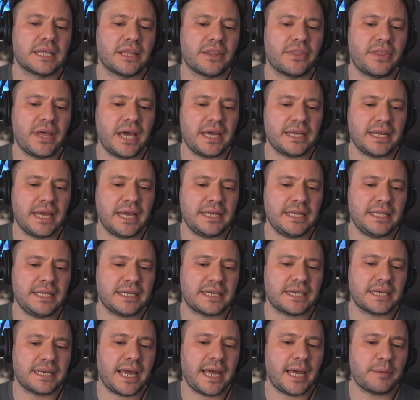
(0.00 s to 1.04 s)
That anything
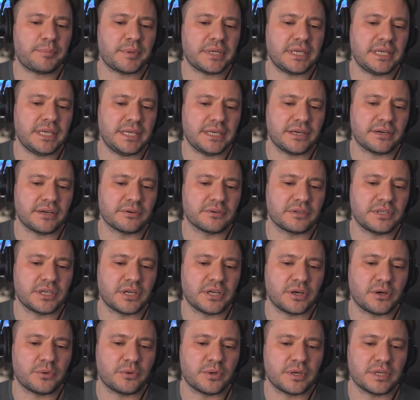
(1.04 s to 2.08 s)
can happen here. You
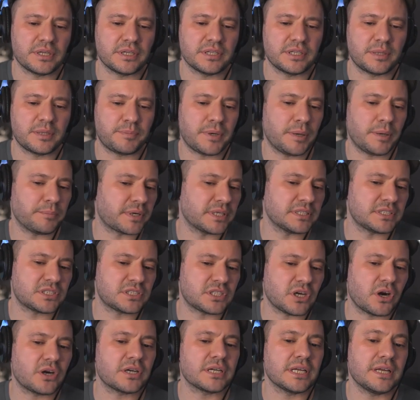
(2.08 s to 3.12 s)
know, the pump can
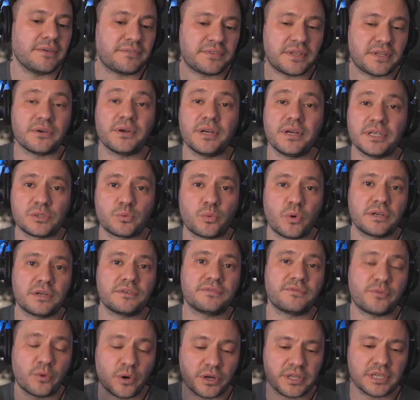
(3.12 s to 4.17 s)
start if there is one
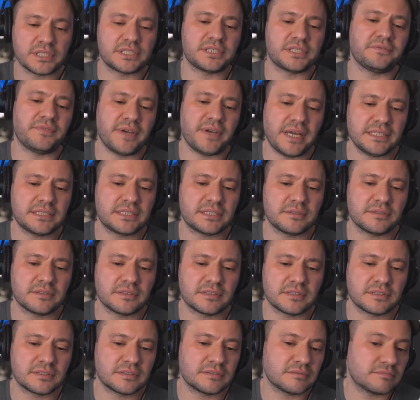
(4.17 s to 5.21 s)
for this event
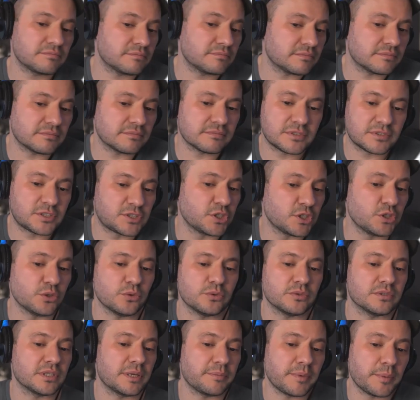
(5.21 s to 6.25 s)

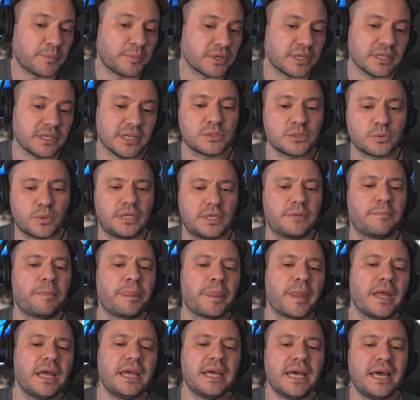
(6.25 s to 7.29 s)
soon. Let me put it this way.
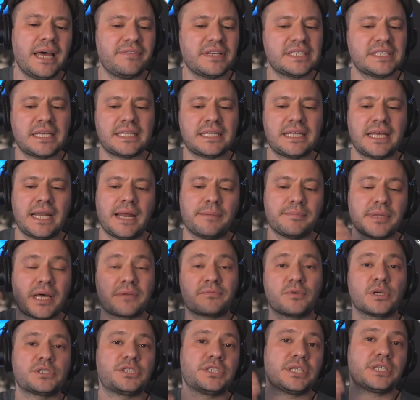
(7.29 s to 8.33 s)
Having said that, I'm not
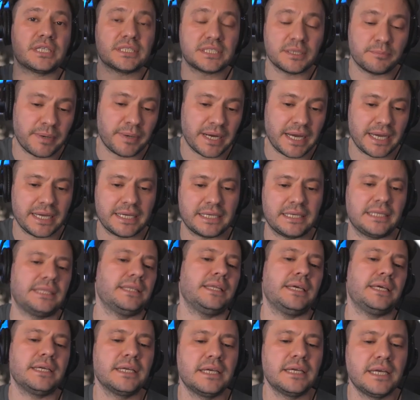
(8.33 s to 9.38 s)
rushing in to buy
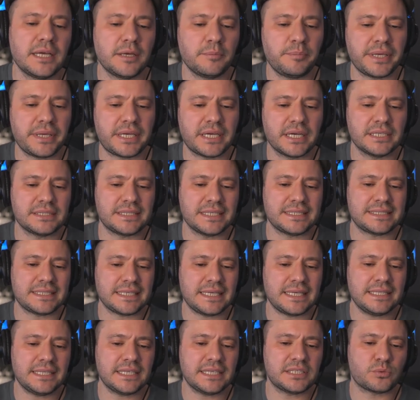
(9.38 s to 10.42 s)
anything because it's
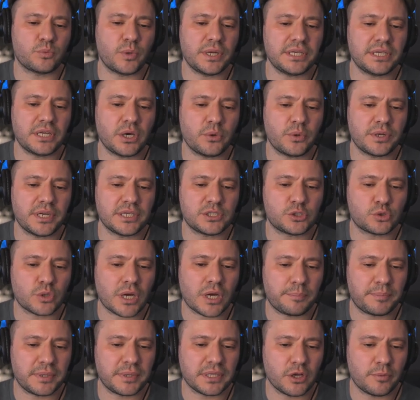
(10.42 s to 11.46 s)
in this window and it
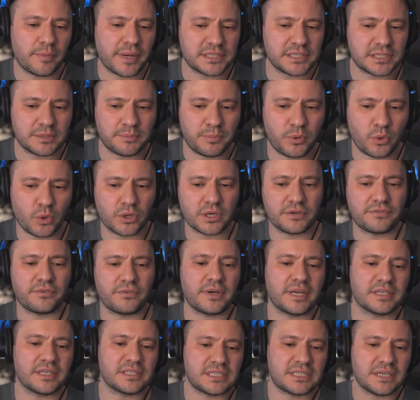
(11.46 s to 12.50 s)
dropped below my support of
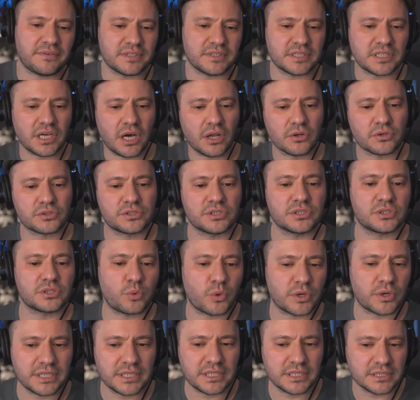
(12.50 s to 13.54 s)
around
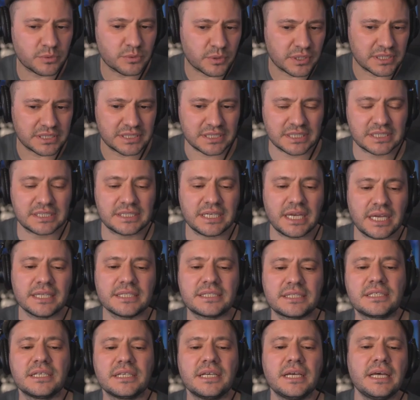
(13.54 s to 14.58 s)

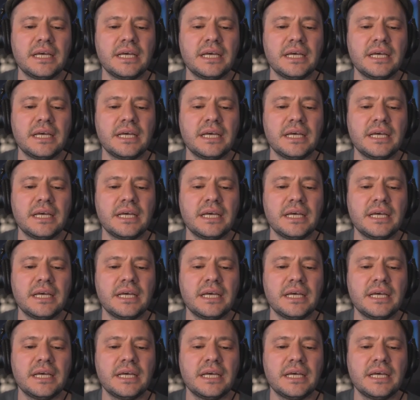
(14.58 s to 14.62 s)
$7.26.